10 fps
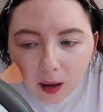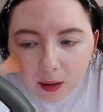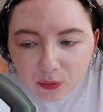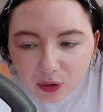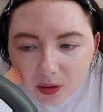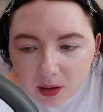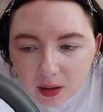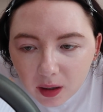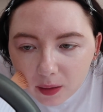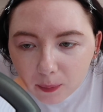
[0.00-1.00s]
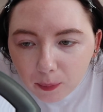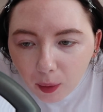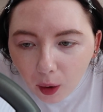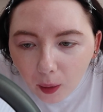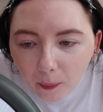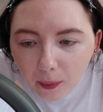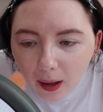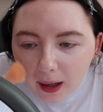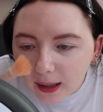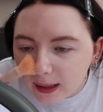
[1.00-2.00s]
I'm just gonna kind of pop
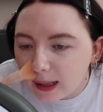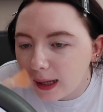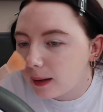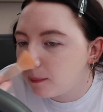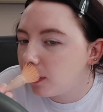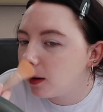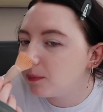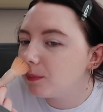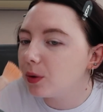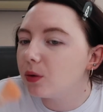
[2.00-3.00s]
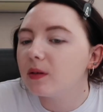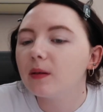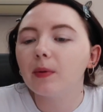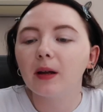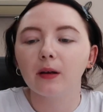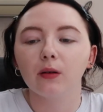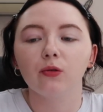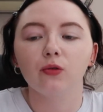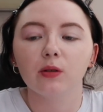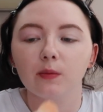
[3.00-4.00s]
and get my beauty blender
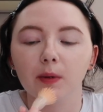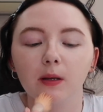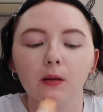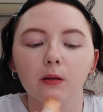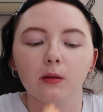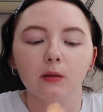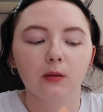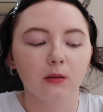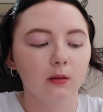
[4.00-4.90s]
just because